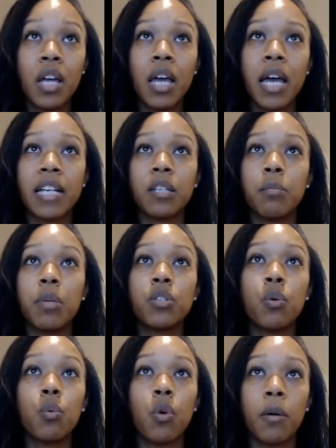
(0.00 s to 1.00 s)
as a mental
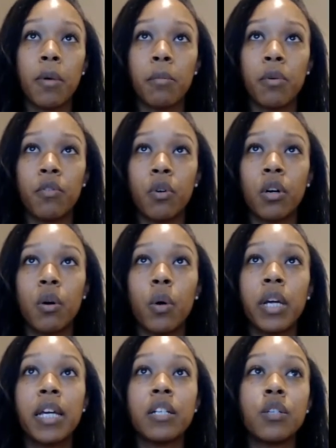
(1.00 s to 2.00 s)
warm-up before
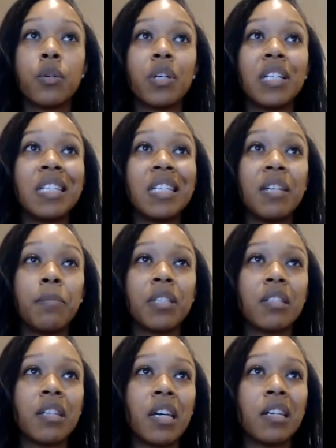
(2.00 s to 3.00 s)
going into a deep
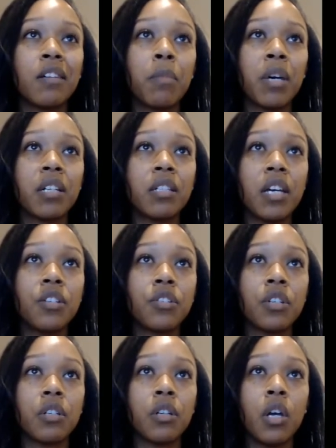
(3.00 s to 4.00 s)
state of
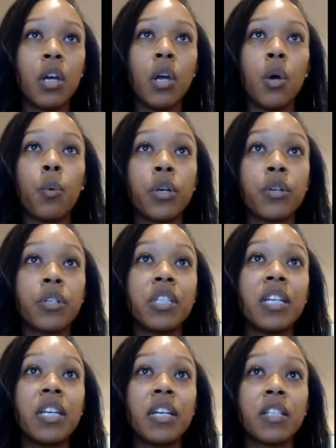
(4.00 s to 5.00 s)
meditation, where you're
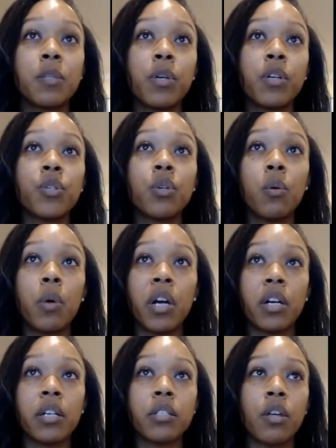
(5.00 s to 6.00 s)
seeking spiritual
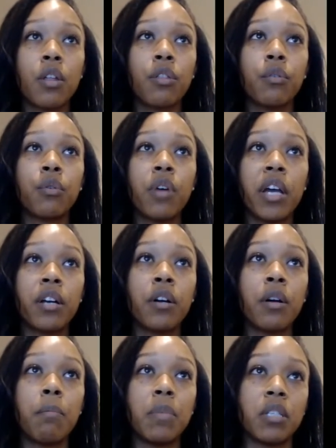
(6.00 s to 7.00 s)
awareness through greater
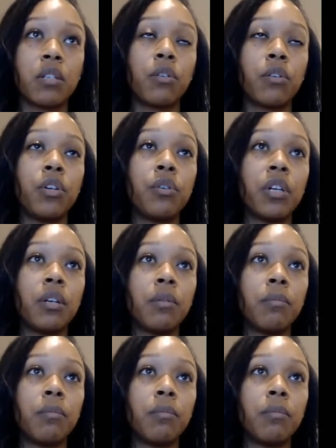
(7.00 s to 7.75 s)
mystical union.